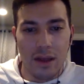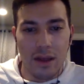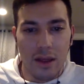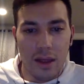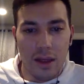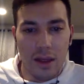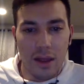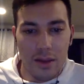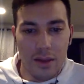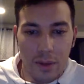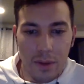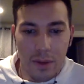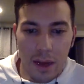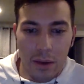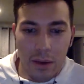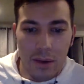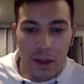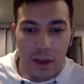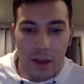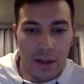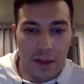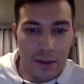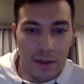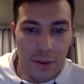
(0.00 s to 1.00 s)
that's what I would
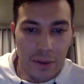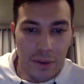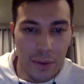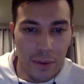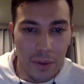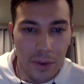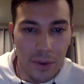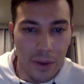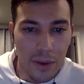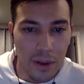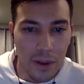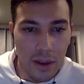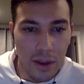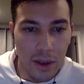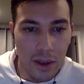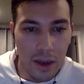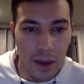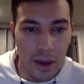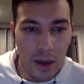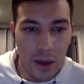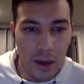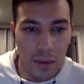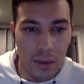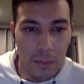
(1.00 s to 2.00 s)
like to do.
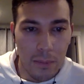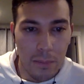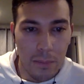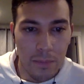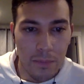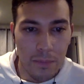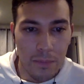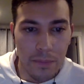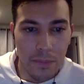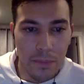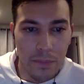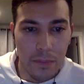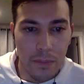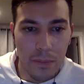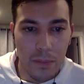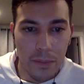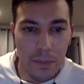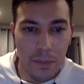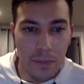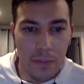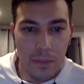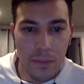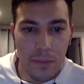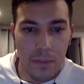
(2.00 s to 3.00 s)
Um,
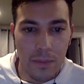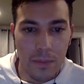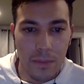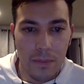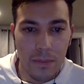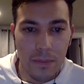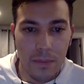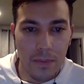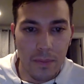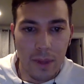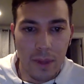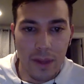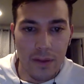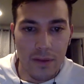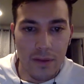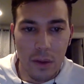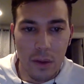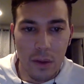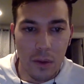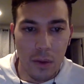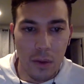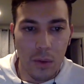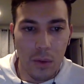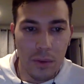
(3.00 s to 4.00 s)

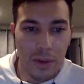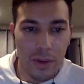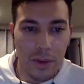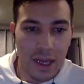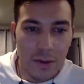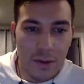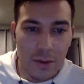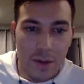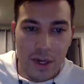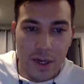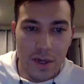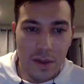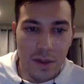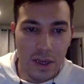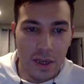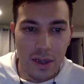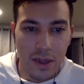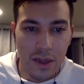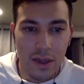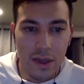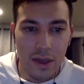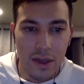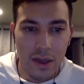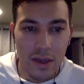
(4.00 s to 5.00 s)
so next question, look at
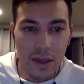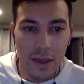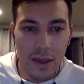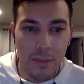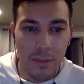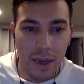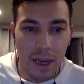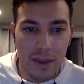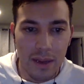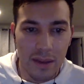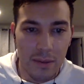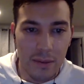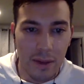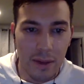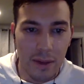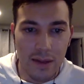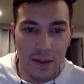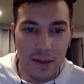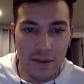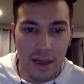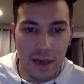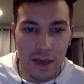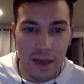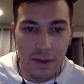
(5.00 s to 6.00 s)
the impact that
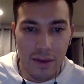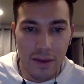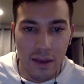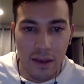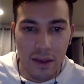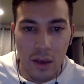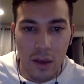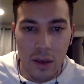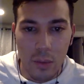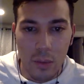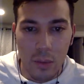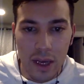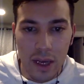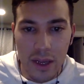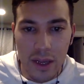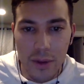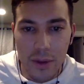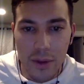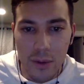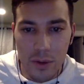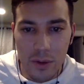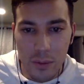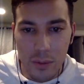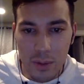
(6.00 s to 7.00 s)
Malala is having. What can
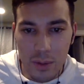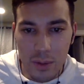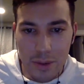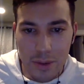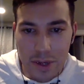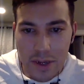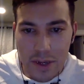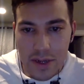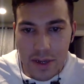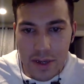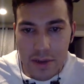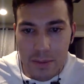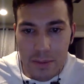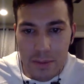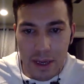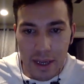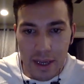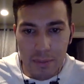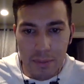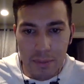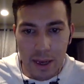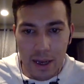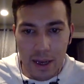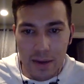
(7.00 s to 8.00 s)
you do as one person to make
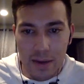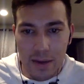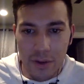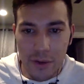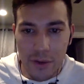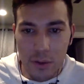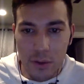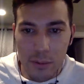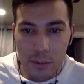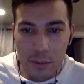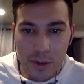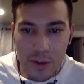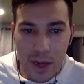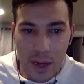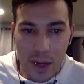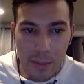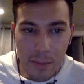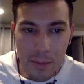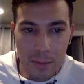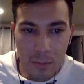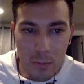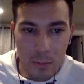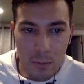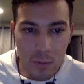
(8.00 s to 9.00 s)
an impact in your global
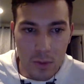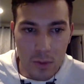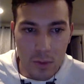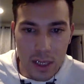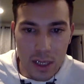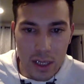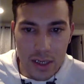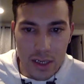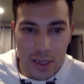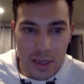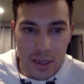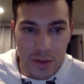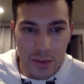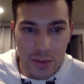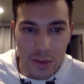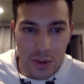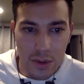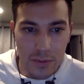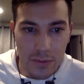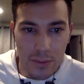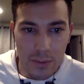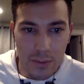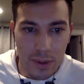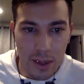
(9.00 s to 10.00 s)
tribe? What did you
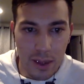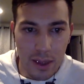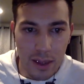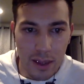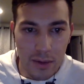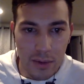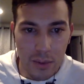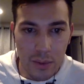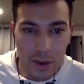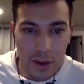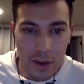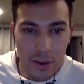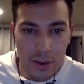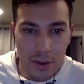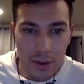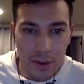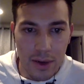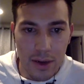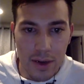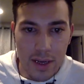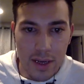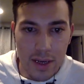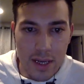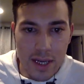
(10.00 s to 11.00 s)
learn from Malala or
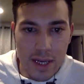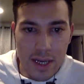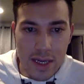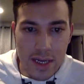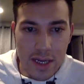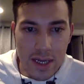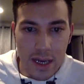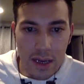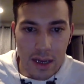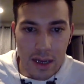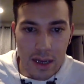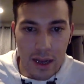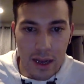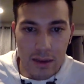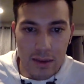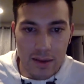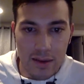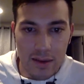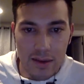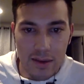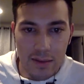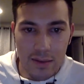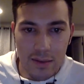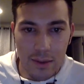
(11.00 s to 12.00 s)
other? And how
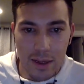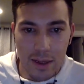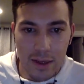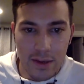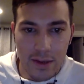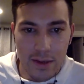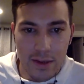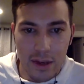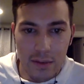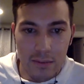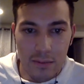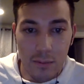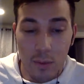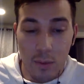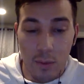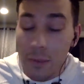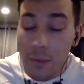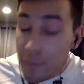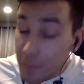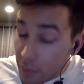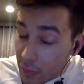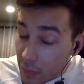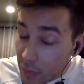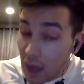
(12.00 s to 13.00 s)
does this apply to yourself?
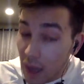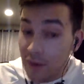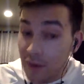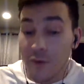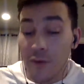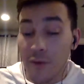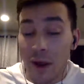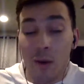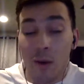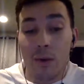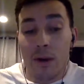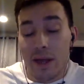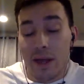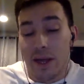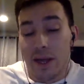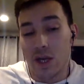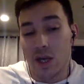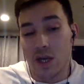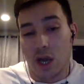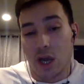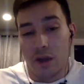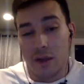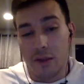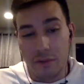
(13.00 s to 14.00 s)
Well, I do not want to get
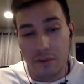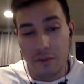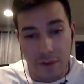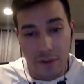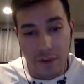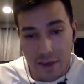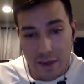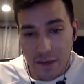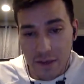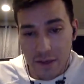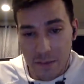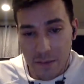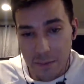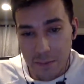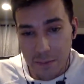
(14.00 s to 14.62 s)
shot in the face